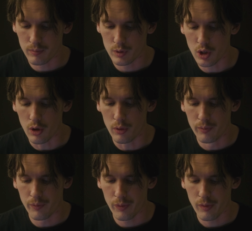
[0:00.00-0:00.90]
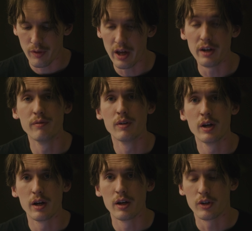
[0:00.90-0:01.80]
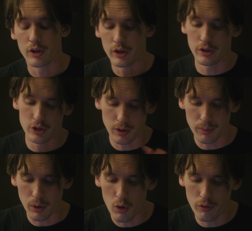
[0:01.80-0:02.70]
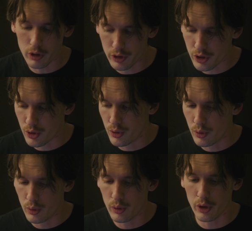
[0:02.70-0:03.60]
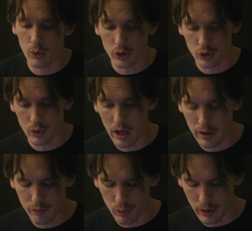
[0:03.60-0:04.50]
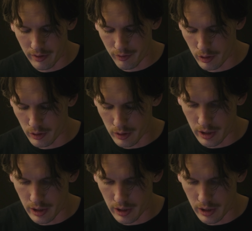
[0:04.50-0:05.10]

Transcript: So then you're going to jump over to your drive, wherever